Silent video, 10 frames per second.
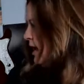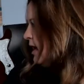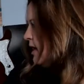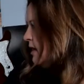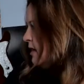
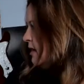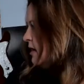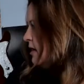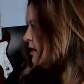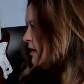And
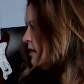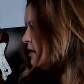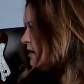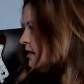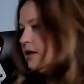
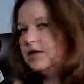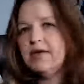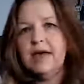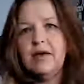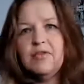
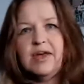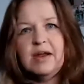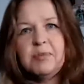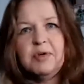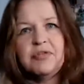yeah, that
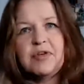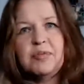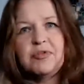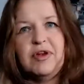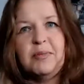about
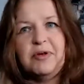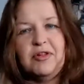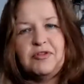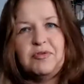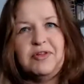sums it up. I
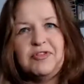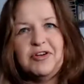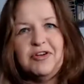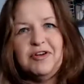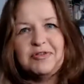looked really
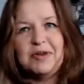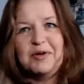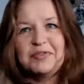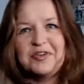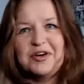serious when I
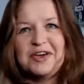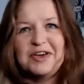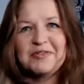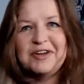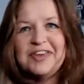was
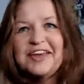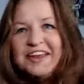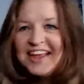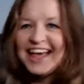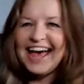talking right
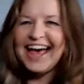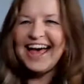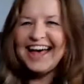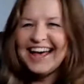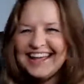
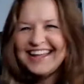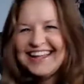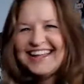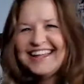then.